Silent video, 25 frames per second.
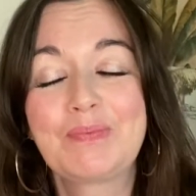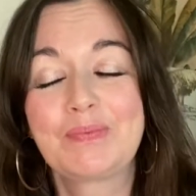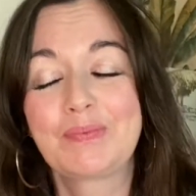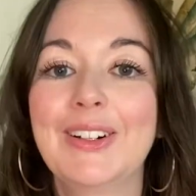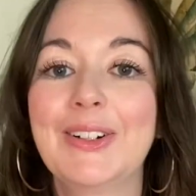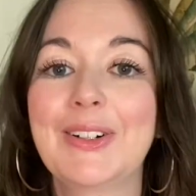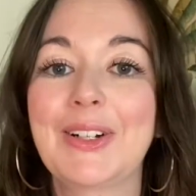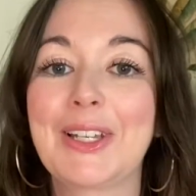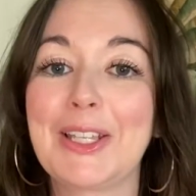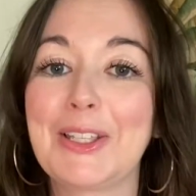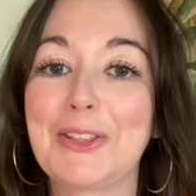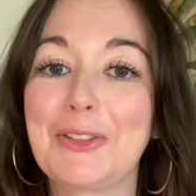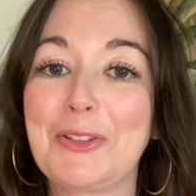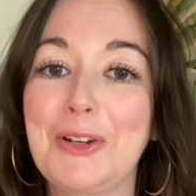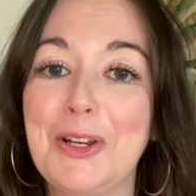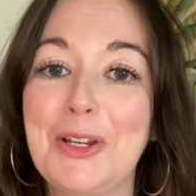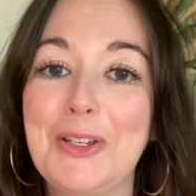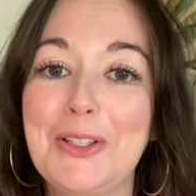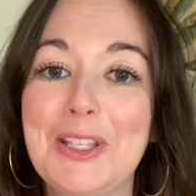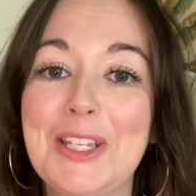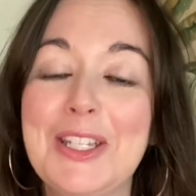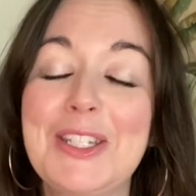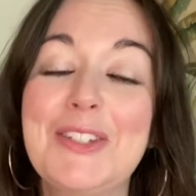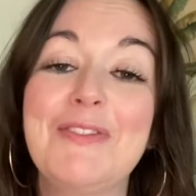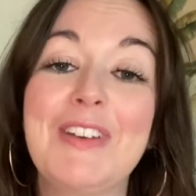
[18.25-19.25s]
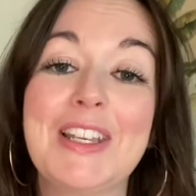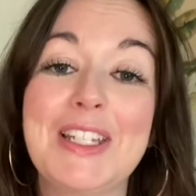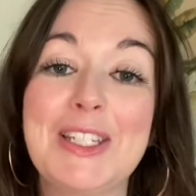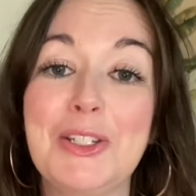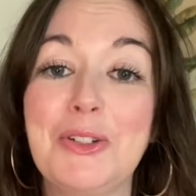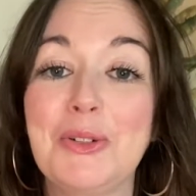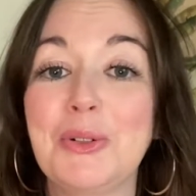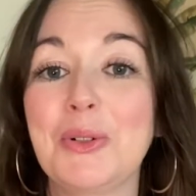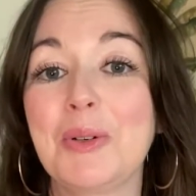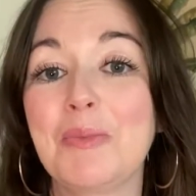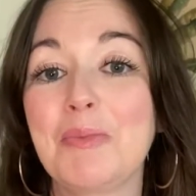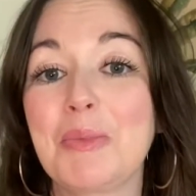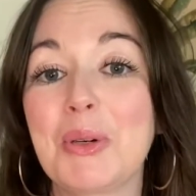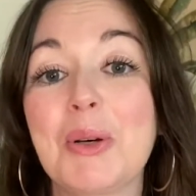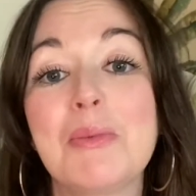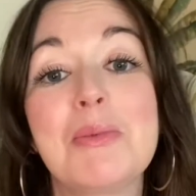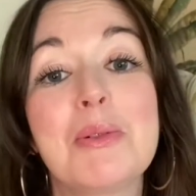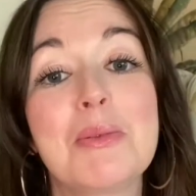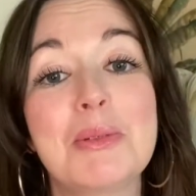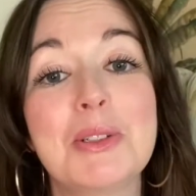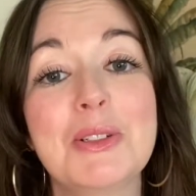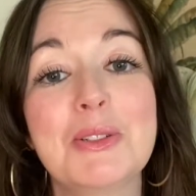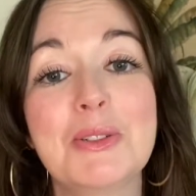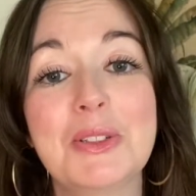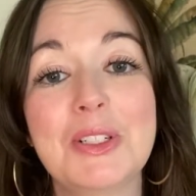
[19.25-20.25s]
Okay, throughout this video I'm
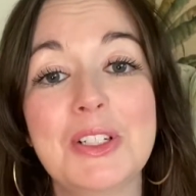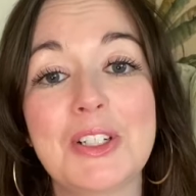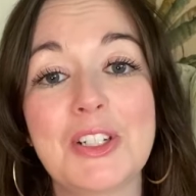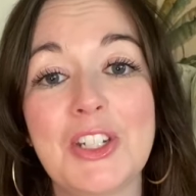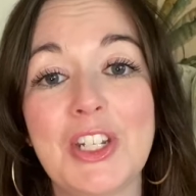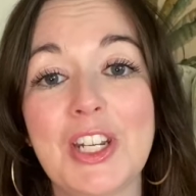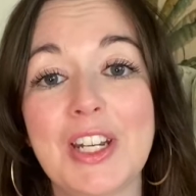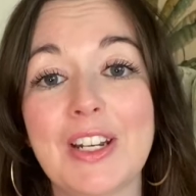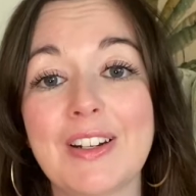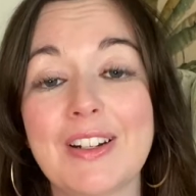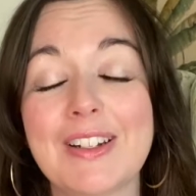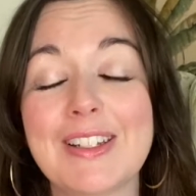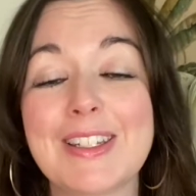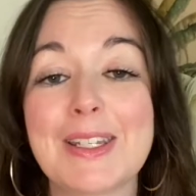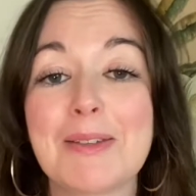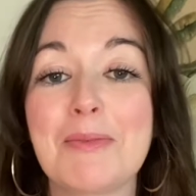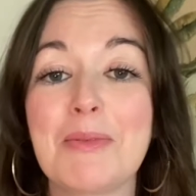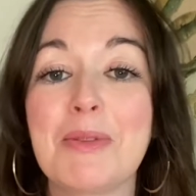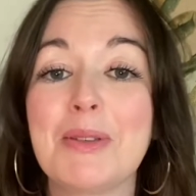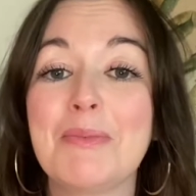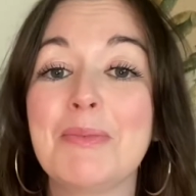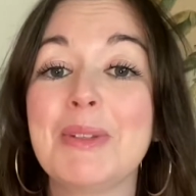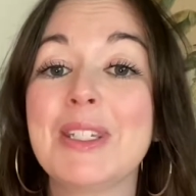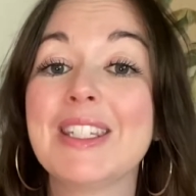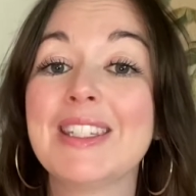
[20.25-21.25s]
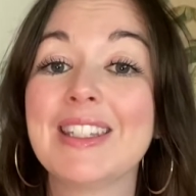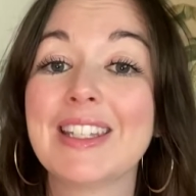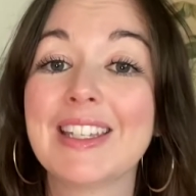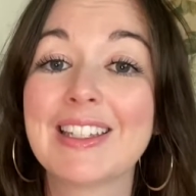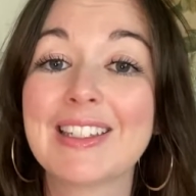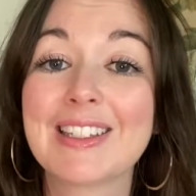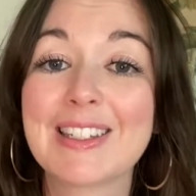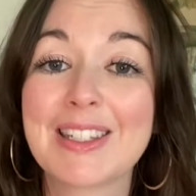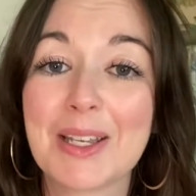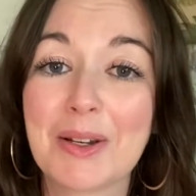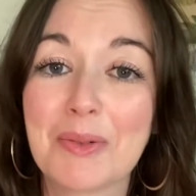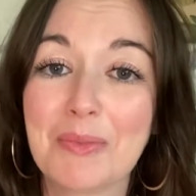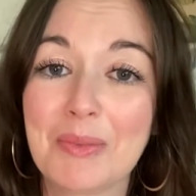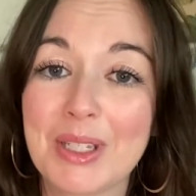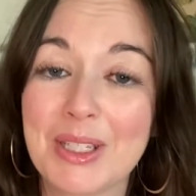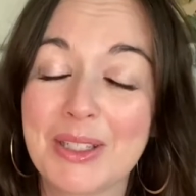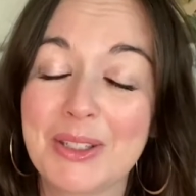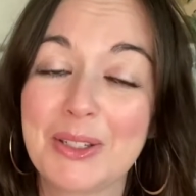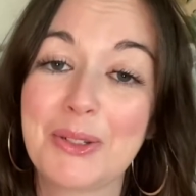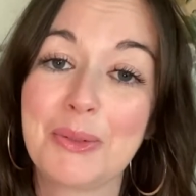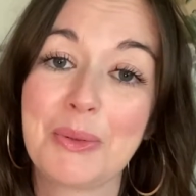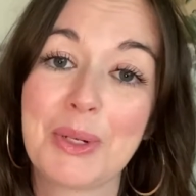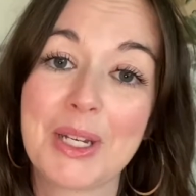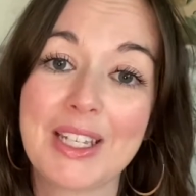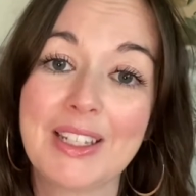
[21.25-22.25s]
probably going to share some of the mistakes that I made
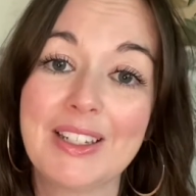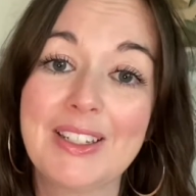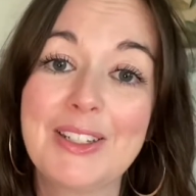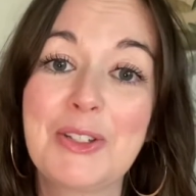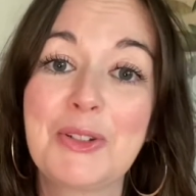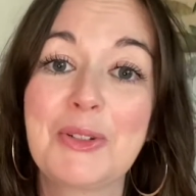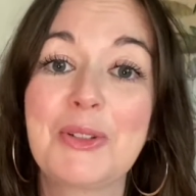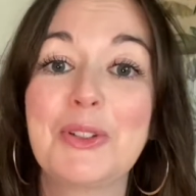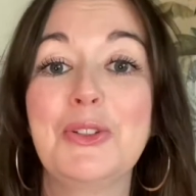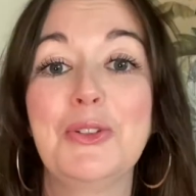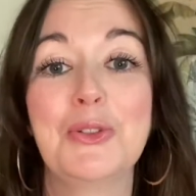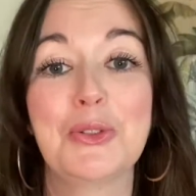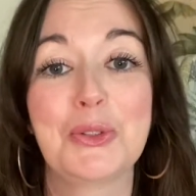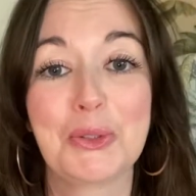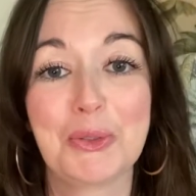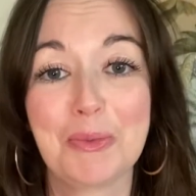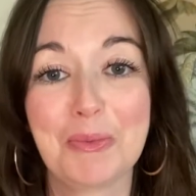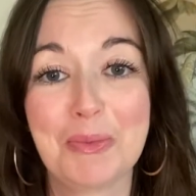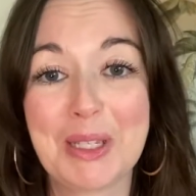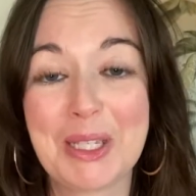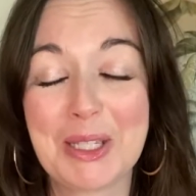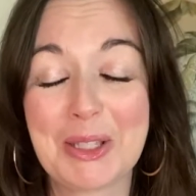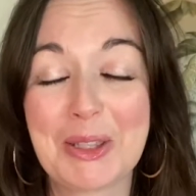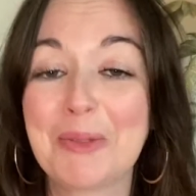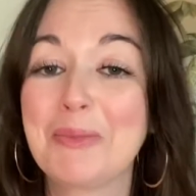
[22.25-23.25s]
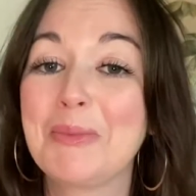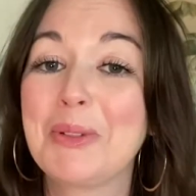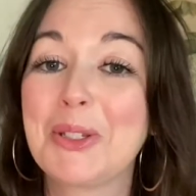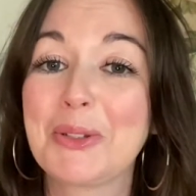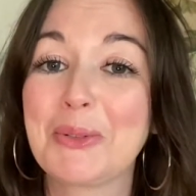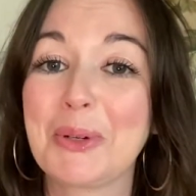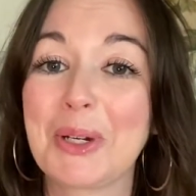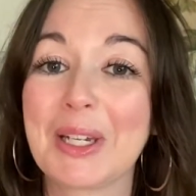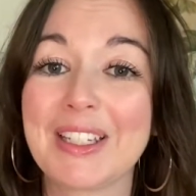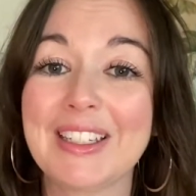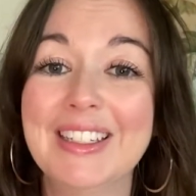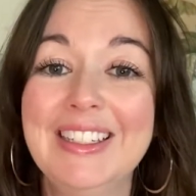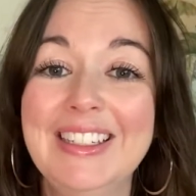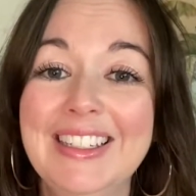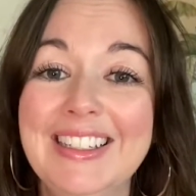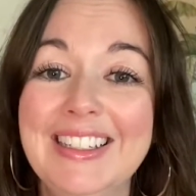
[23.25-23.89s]
as well so that you don't make them as well.